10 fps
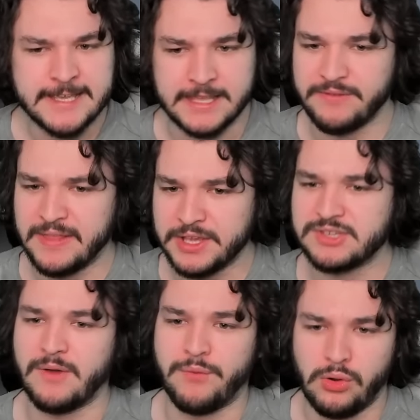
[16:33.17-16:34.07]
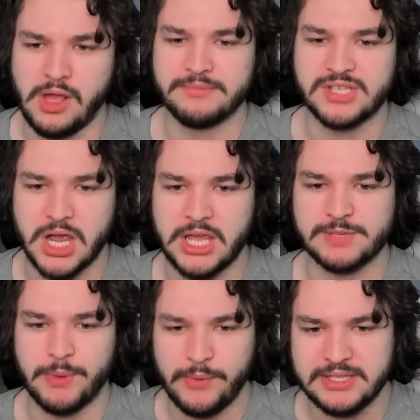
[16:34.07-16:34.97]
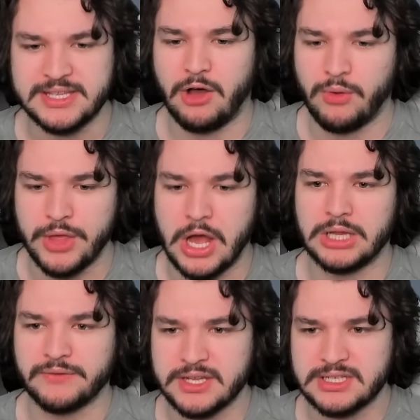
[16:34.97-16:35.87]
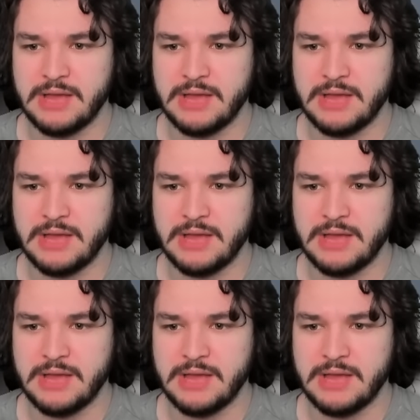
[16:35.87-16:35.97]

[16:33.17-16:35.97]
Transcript: they even have the Forlom Zuckuss, but we dealt with all of it,